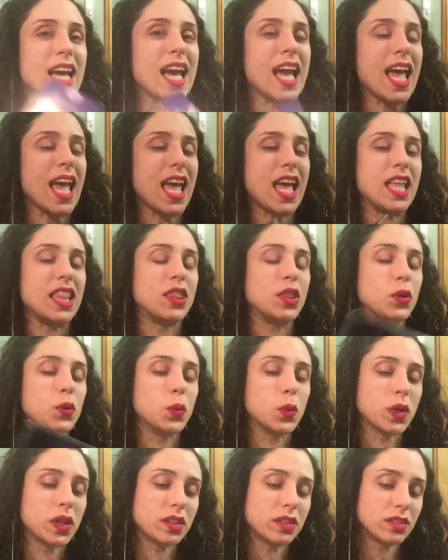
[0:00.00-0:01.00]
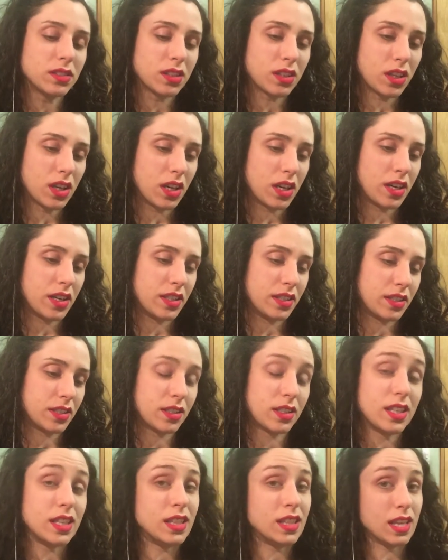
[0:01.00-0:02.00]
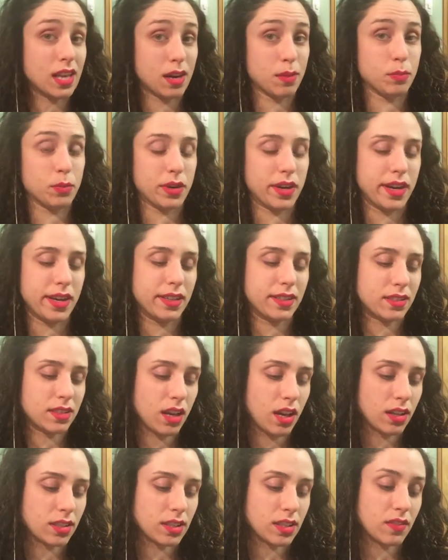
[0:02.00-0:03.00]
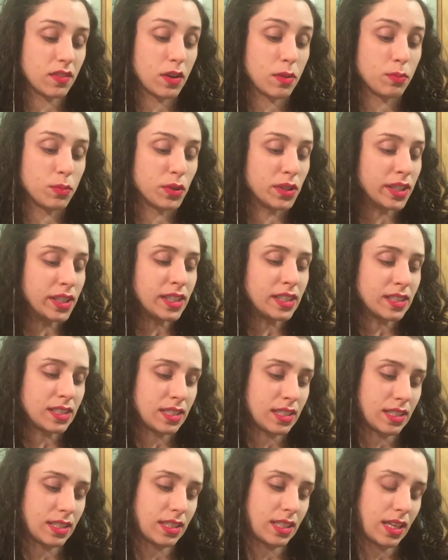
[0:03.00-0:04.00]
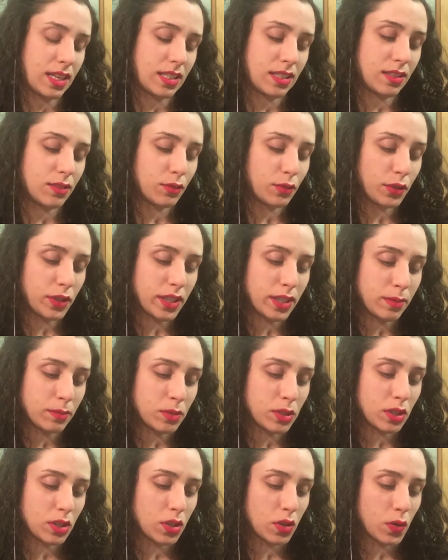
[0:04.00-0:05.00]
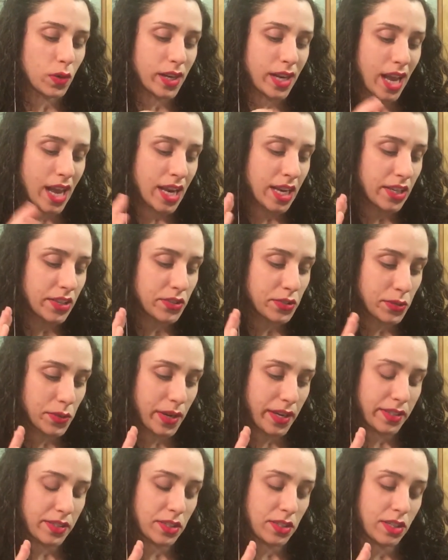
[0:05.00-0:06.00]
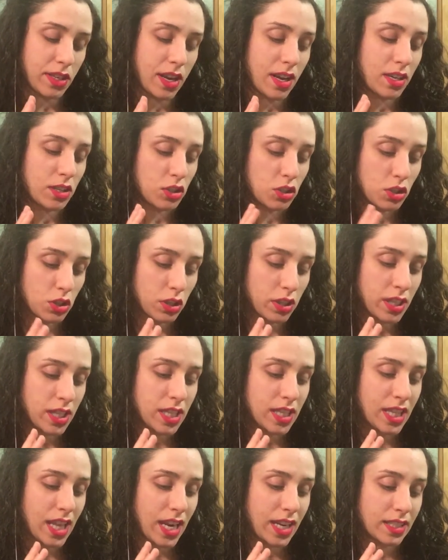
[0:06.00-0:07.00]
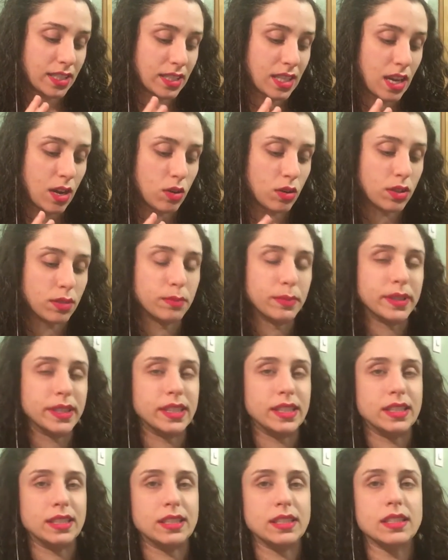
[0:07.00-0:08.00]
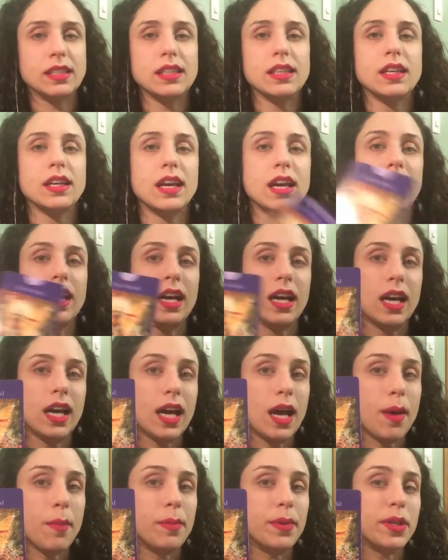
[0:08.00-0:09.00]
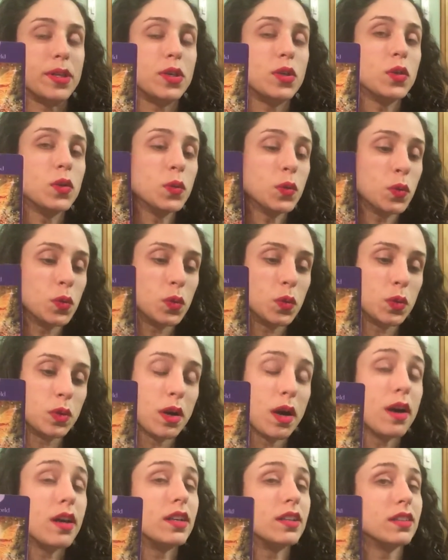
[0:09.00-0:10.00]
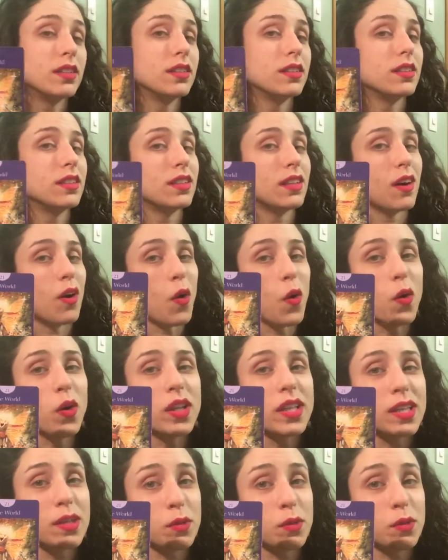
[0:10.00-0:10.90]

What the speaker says: And the World card in the upright talks of a brilliant success, the freedom to go in any direction, a journey that is now complete. But you only